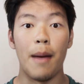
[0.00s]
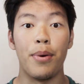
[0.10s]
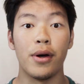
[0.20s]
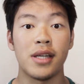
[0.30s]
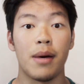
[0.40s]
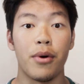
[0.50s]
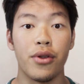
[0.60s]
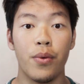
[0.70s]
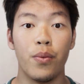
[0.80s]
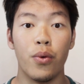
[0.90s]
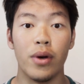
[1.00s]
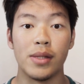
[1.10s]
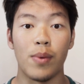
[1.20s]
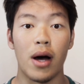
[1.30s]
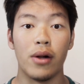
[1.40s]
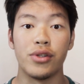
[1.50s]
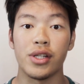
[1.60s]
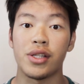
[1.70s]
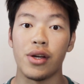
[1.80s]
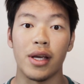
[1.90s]
put up on your wall as well,
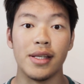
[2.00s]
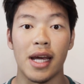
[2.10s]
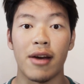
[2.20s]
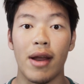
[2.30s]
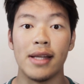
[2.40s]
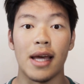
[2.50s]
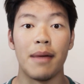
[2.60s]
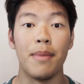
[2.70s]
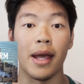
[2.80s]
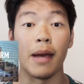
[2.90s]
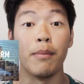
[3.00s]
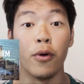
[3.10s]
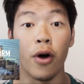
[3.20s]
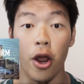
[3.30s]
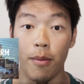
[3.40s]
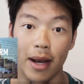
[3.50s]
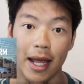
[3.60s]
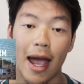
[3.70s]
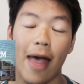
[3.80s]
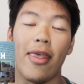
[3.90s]
just so you can decorate it and make it more
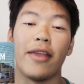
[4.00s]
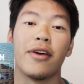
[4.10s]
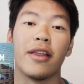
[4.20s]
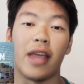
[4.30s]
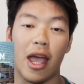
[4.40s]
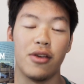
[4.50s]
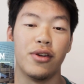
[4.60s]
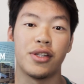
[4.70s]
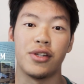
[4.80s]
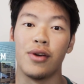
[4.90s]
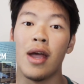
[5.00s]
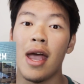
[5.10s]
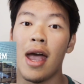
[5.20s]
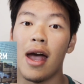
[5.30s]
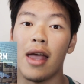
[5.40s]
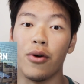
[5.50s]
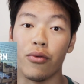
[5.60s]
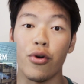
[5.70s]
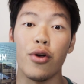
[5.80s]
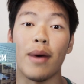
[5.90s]
homely, and then you can get used to
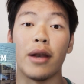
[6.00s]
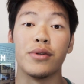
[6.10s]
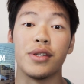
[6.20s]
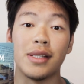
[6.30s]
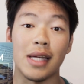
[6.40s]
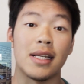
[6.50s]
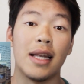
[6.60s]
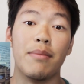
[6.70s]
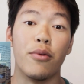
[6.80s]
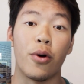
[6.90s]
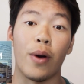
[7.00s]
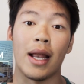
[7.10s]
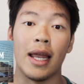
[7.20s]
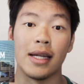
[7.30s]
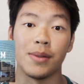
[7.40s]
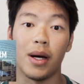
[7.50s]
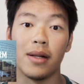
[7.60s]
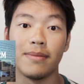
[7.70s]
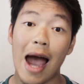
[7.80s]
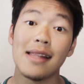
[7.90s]
your room and also settle in more quickly as
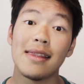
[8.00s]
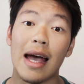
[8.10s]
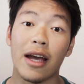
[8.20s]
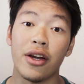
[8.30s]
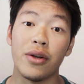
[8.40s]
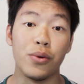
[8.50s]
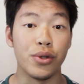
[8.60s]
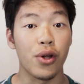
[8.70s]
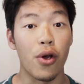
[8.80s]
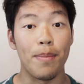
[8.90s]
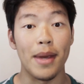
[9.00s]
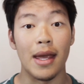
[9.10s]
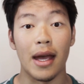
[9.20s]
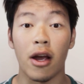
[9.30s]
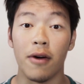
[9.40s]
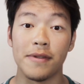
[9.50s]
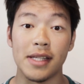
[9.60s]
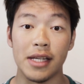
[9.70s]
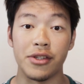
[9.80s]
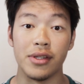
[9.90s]
well. And that could also be a
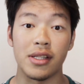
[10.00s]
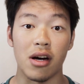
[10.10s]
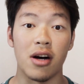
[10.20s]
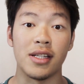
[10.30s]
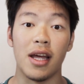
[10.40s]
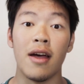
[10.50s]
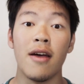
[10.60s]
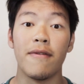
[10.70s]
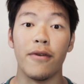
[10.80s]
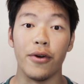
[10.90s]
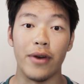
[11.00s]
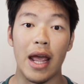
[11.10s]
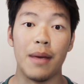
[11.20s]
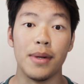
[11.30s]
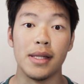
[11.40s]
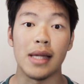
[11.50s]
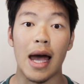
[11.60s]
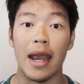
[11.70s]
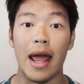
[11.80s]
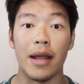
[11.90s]
conversation starter for your neighbours
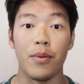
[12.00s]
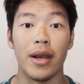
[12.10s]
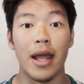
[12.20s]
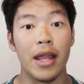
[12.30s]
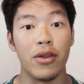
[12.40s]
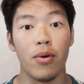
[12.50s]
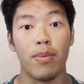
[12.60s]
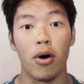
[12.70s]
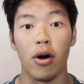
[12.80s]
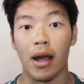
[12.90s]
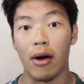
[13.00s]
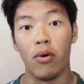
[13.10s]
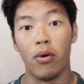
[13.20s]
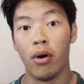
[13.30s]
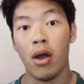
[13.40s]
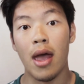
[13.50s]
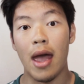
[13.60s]
and anyone in your block or